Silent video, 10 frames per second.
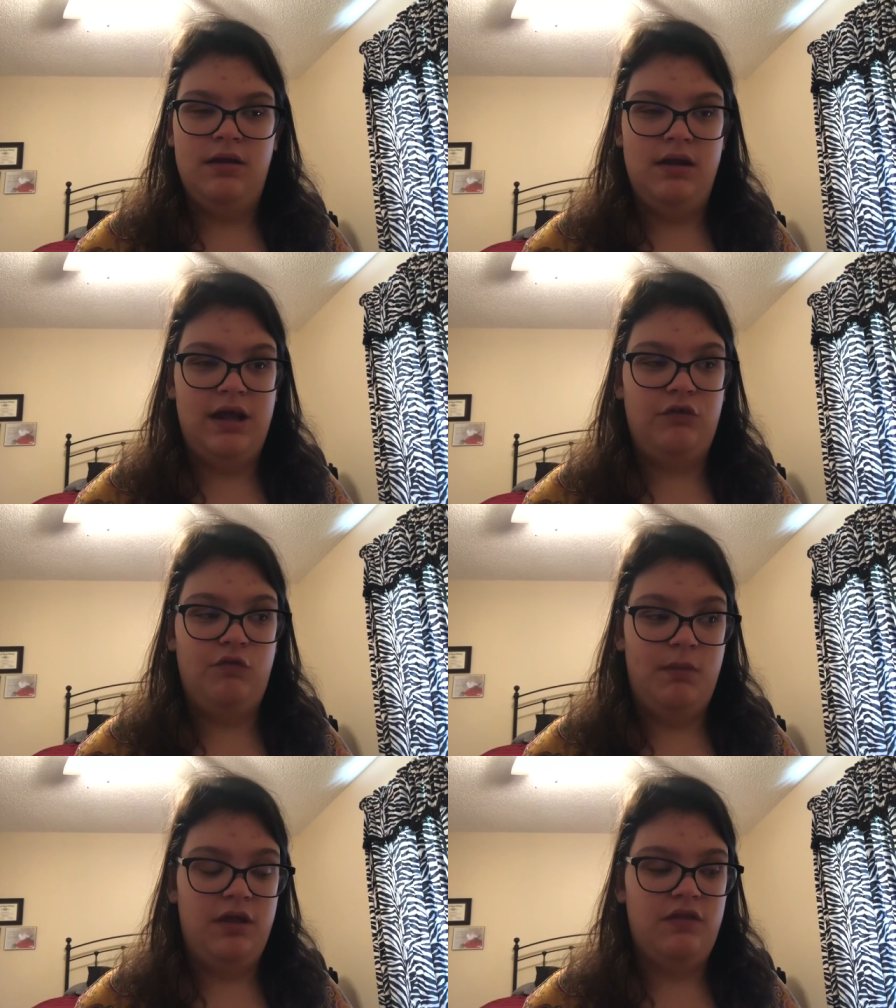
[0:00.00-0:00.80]

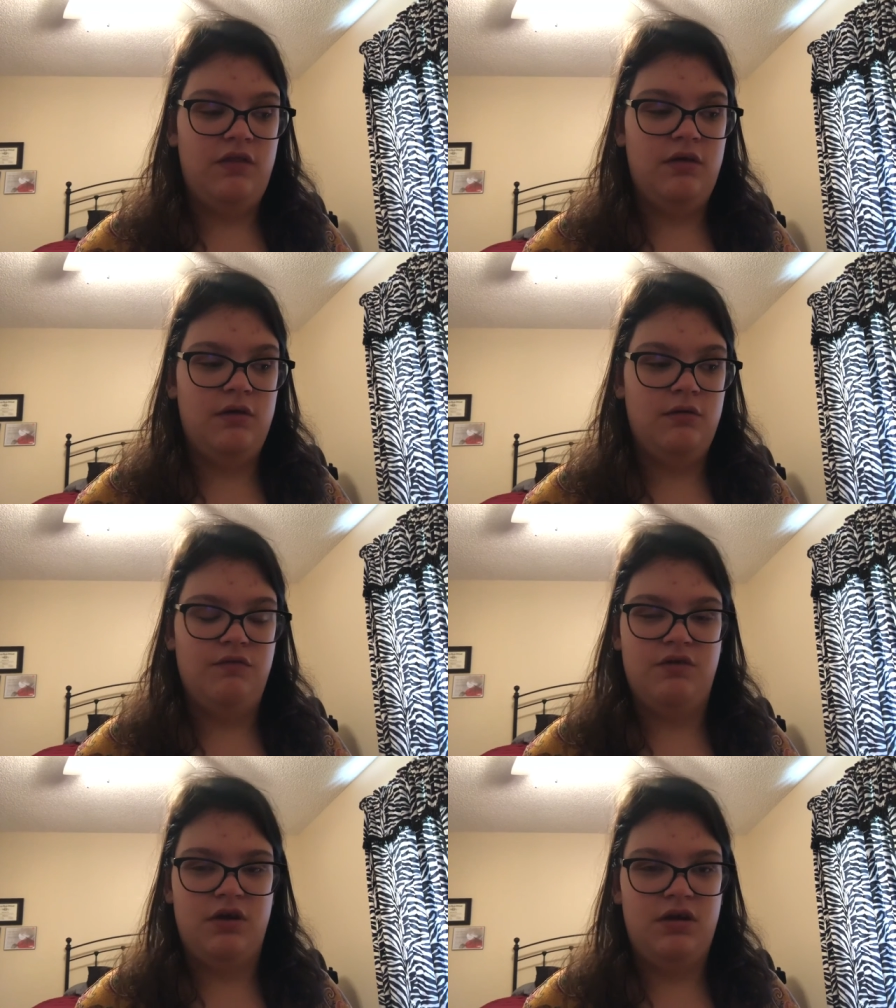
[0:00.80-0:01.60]
next month
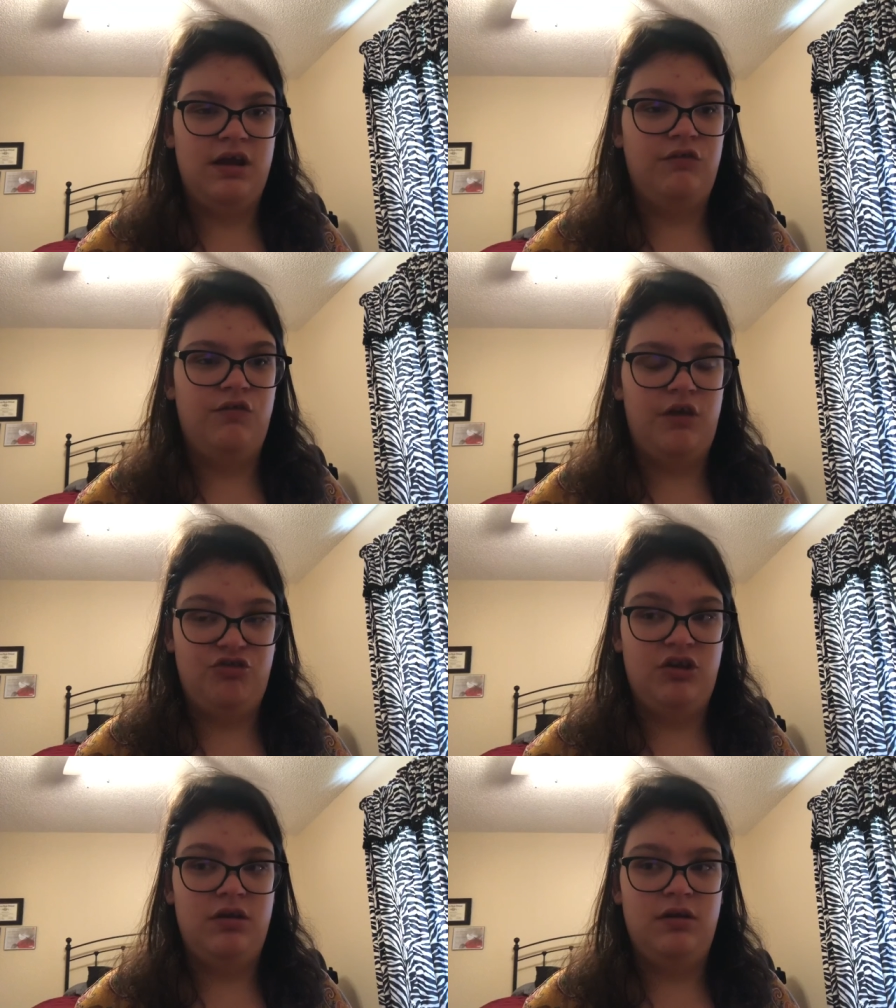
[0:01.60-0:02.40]
for our next
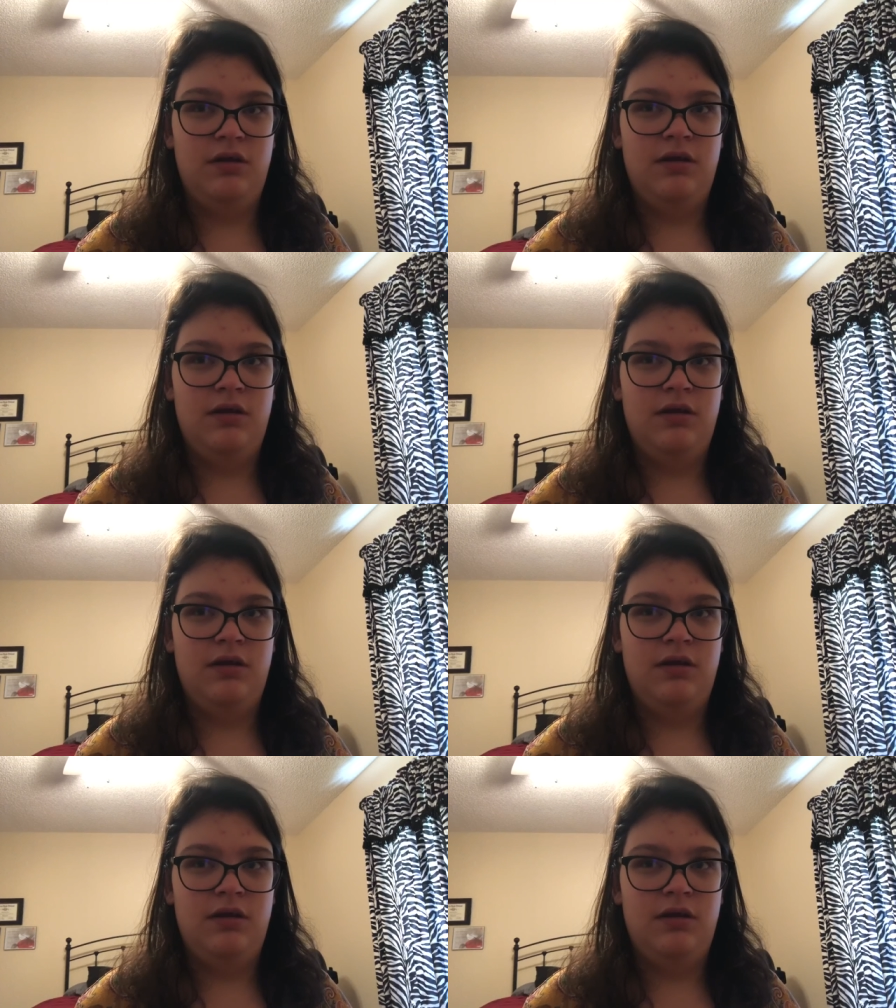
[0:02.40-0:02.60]
session.